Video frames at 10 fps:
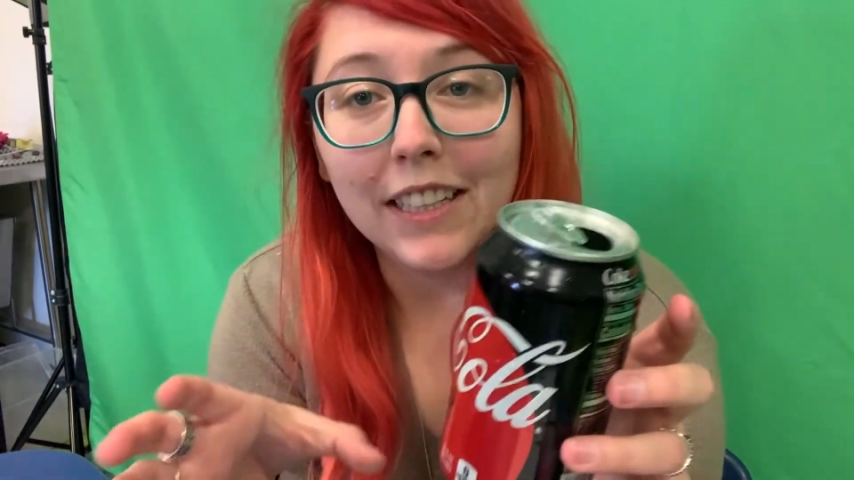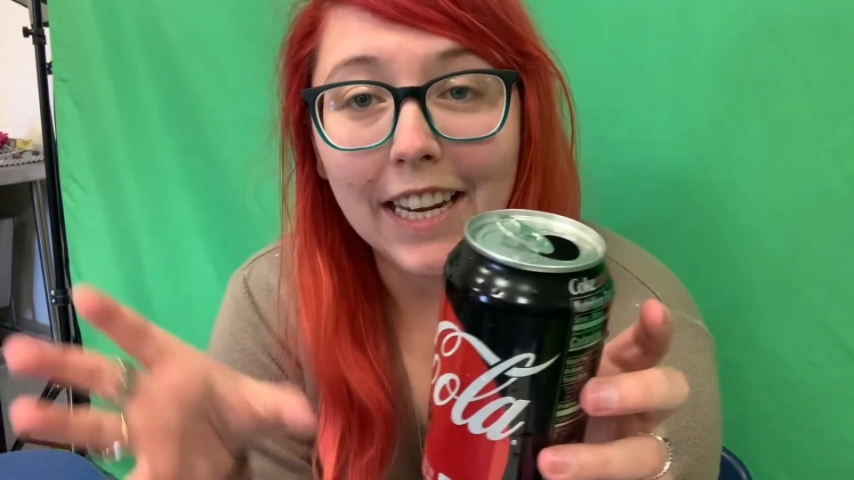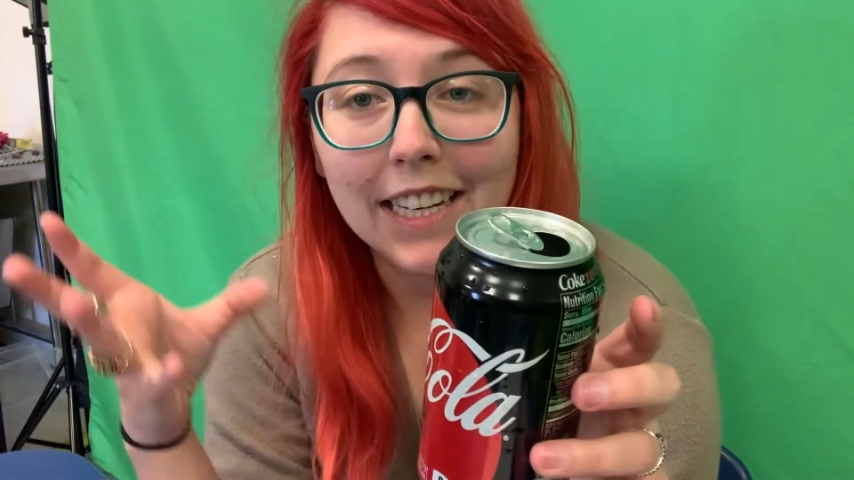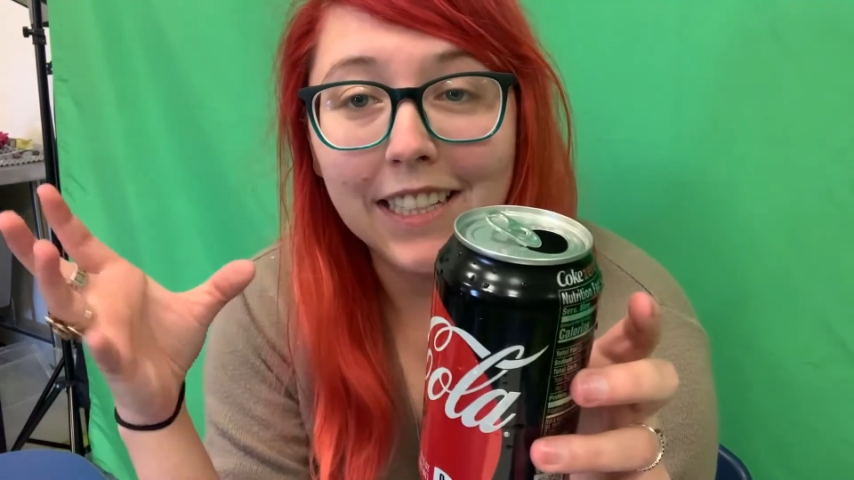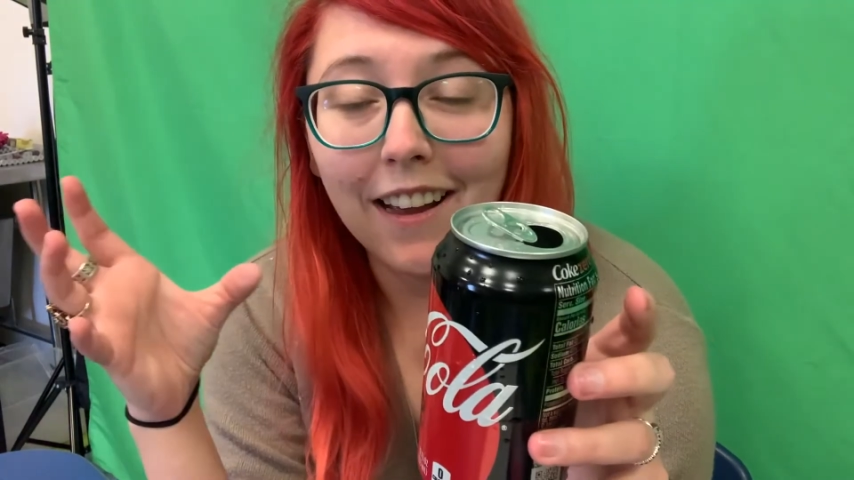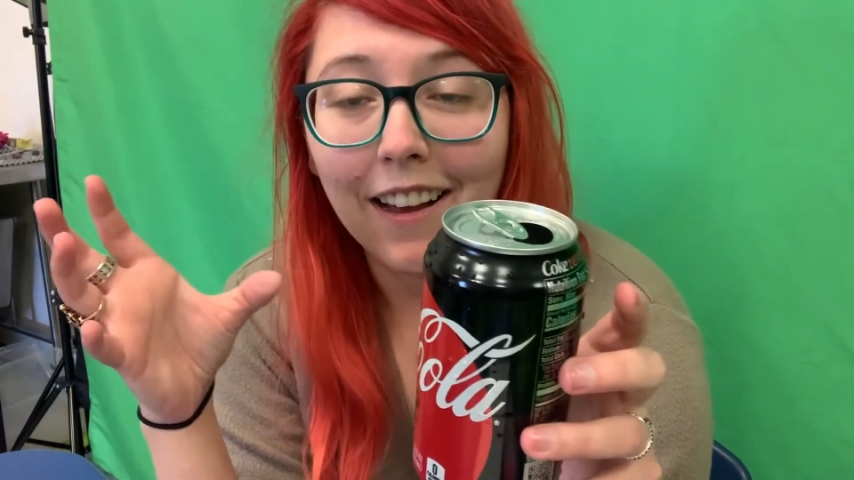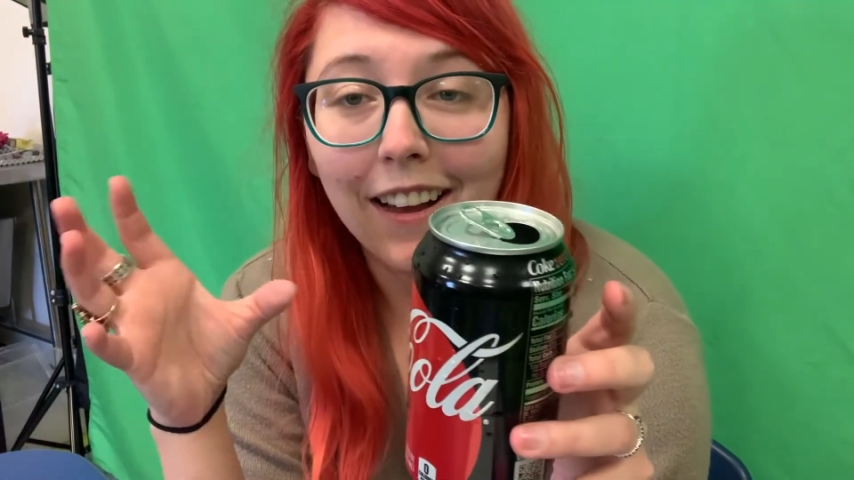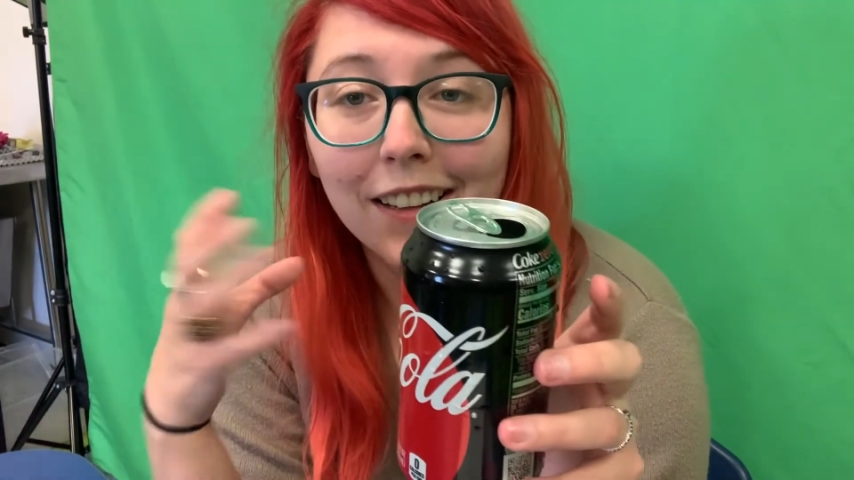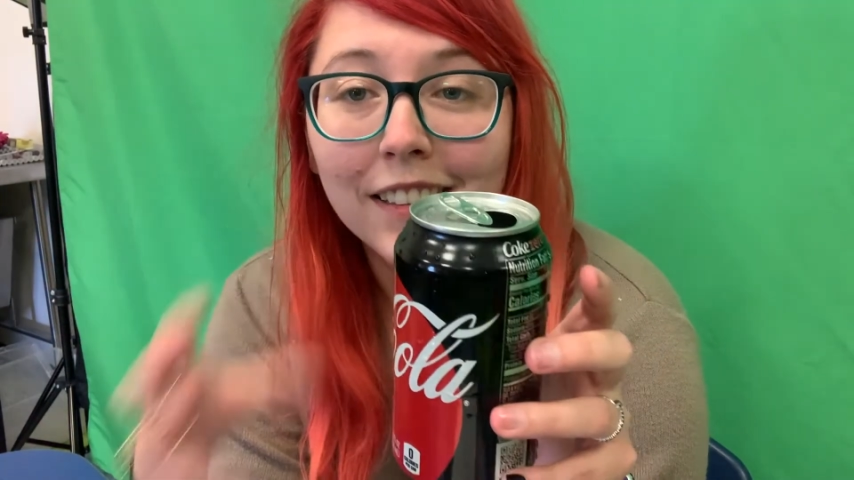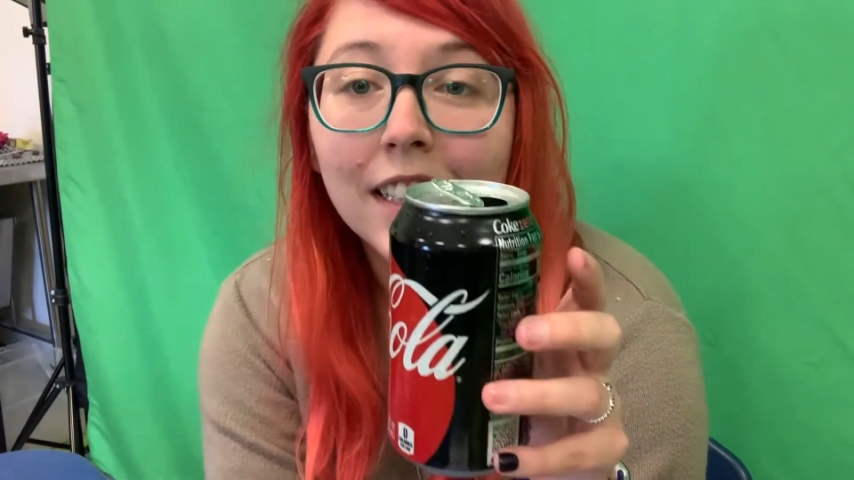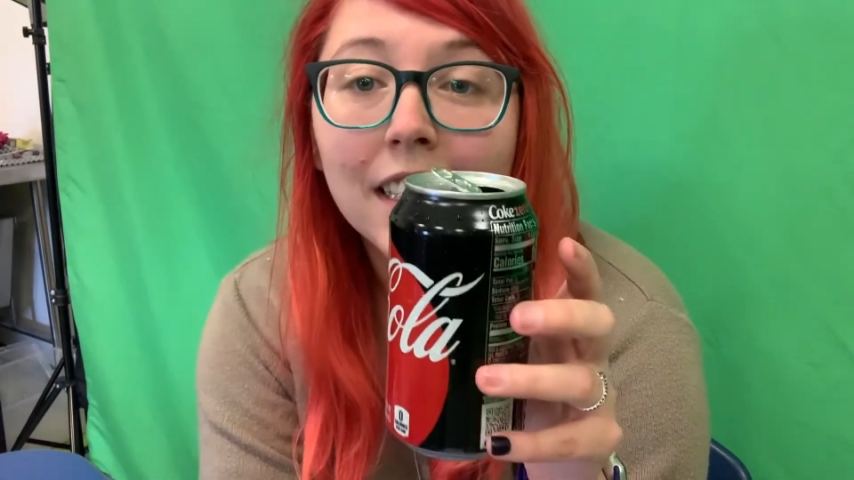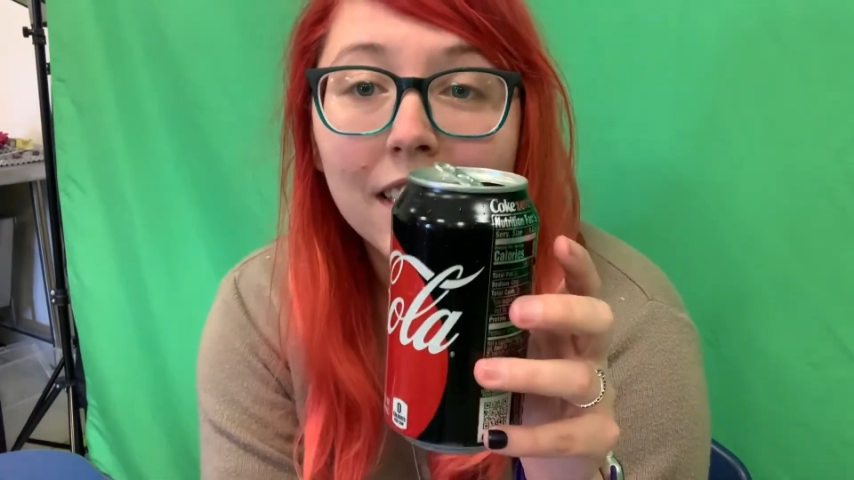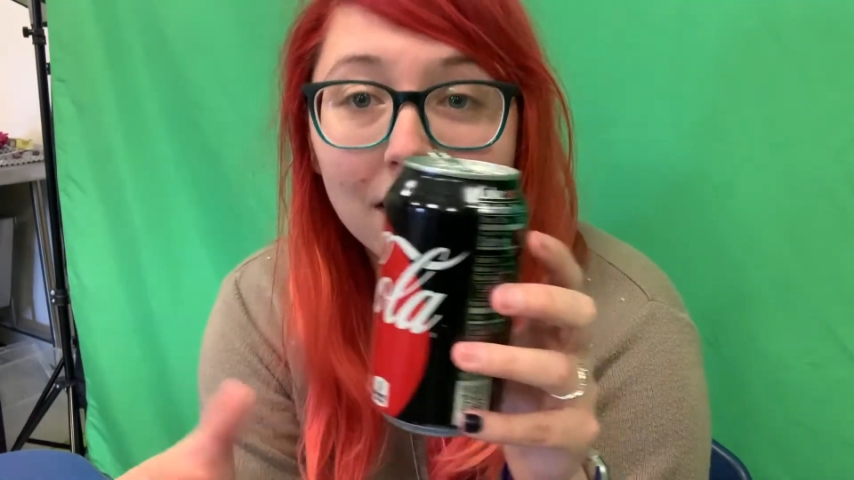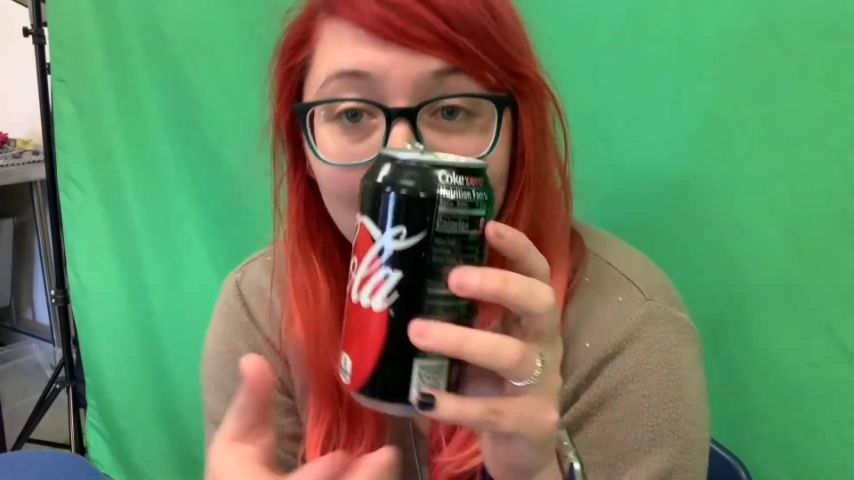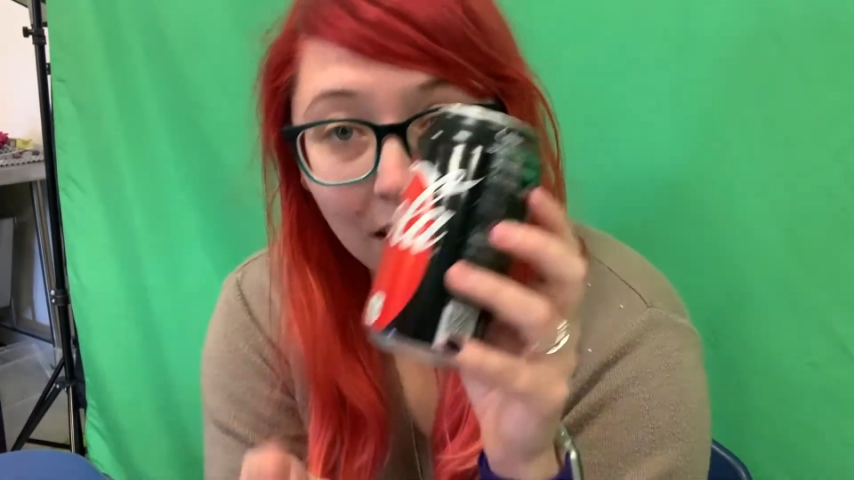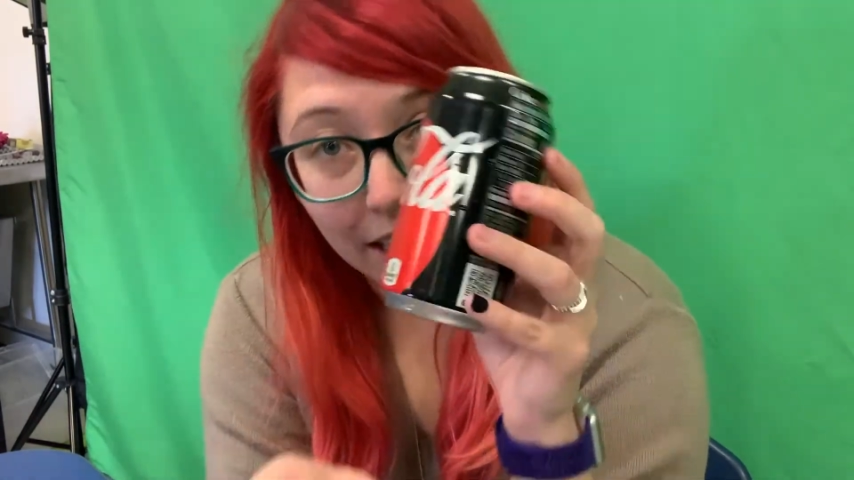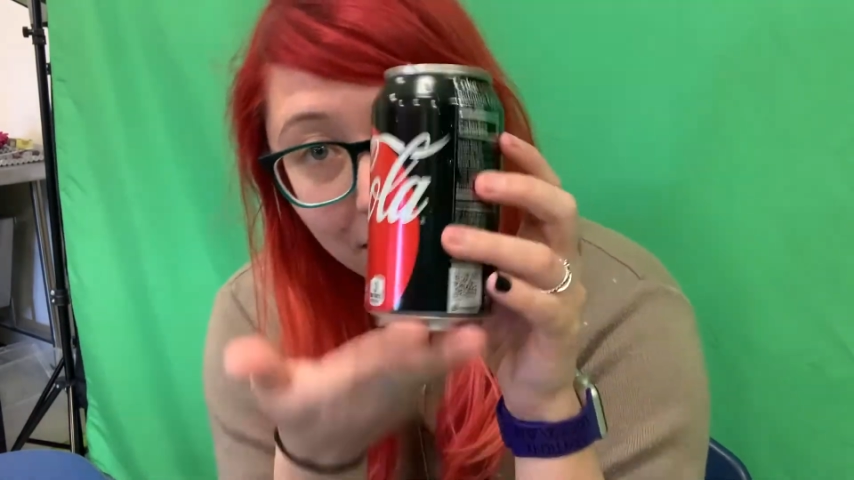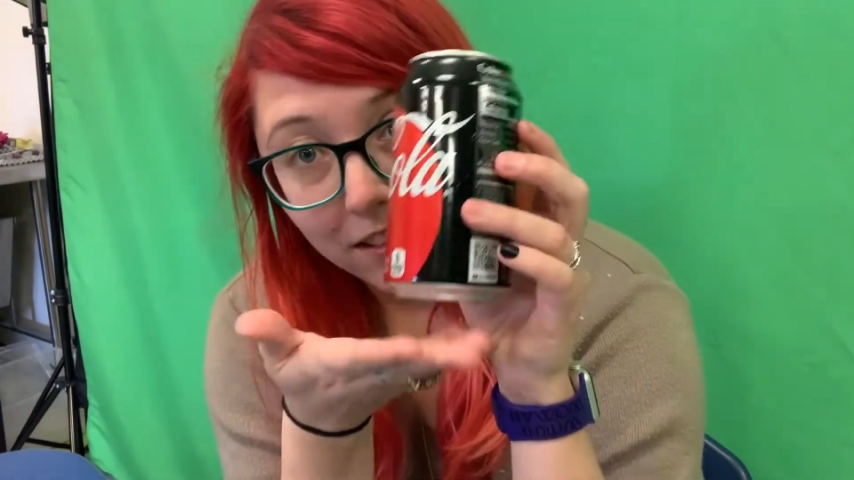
in, like,